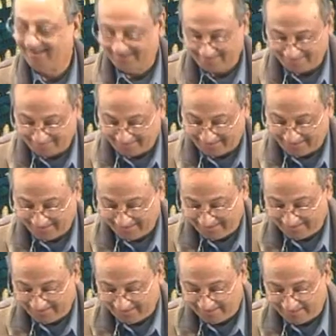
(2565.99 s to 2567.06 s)
Okay.
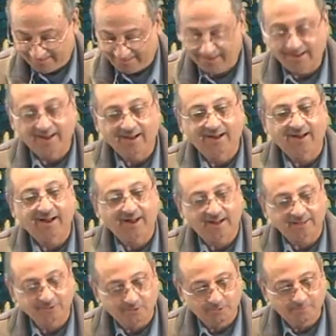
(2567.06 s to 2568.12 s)

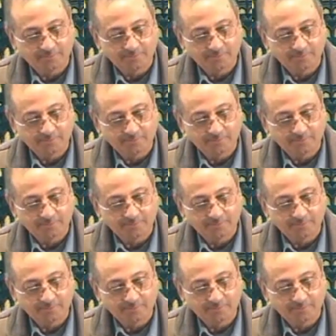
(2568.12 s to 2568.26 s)
Antum.